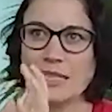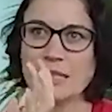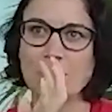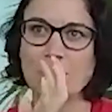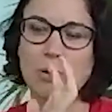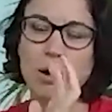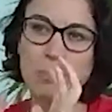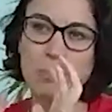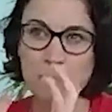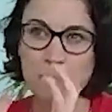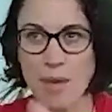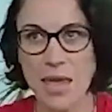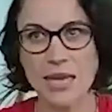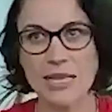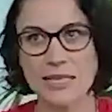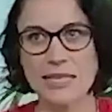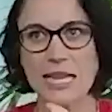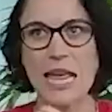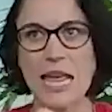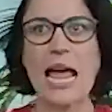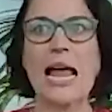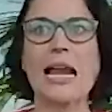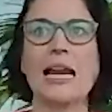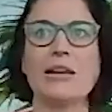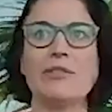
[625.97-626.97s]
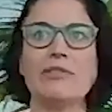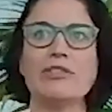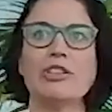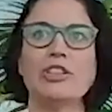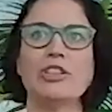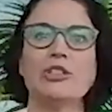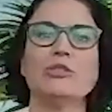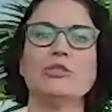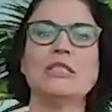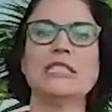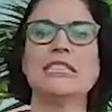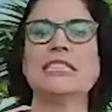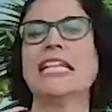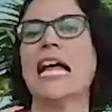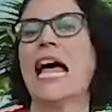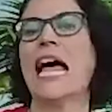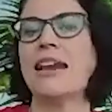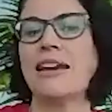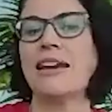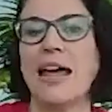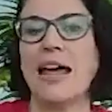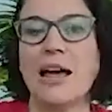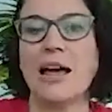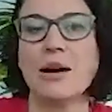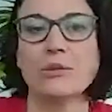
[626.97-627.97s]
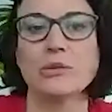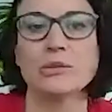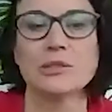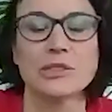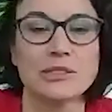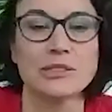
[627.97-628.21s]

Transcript: what makes Calle for you stand out?